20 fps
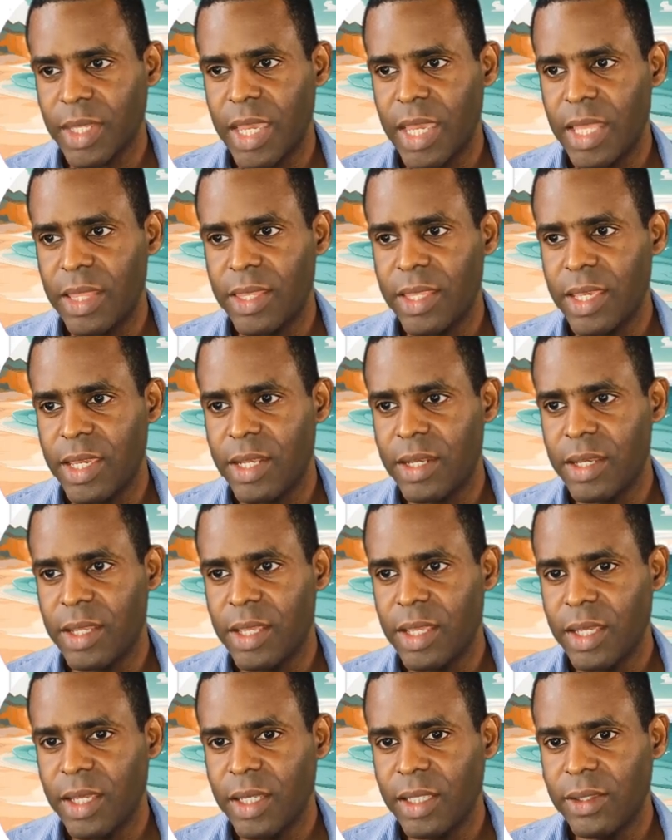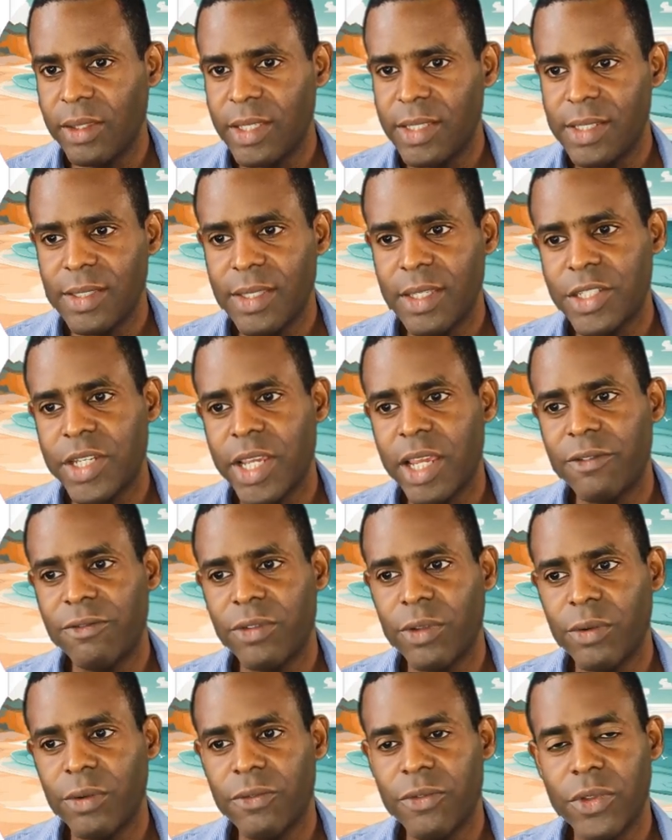and then this is the chat
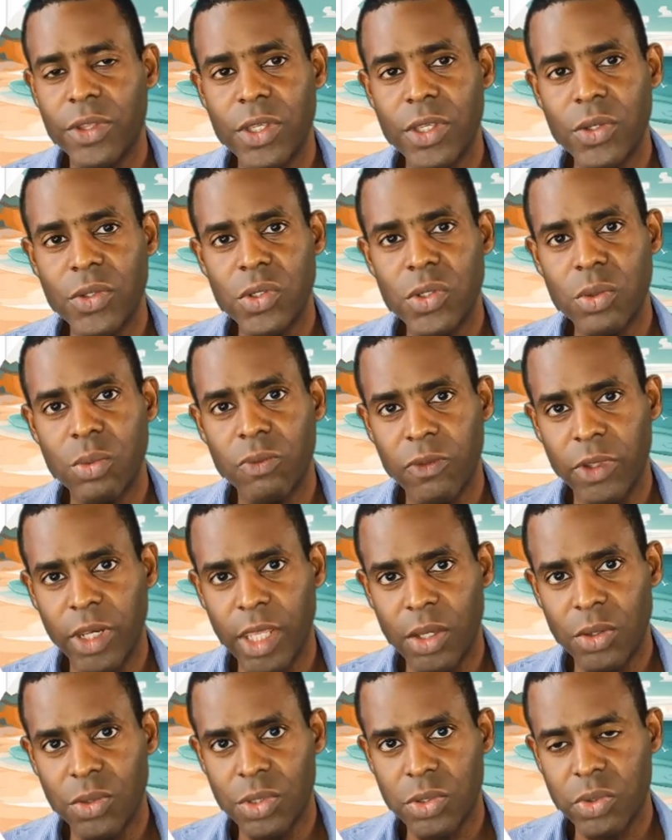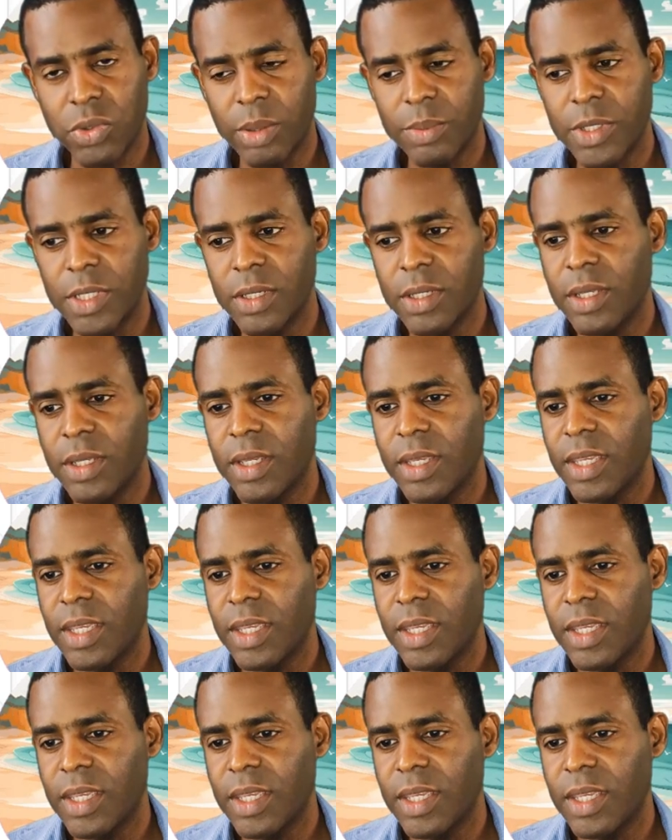flow for the YouTube video script.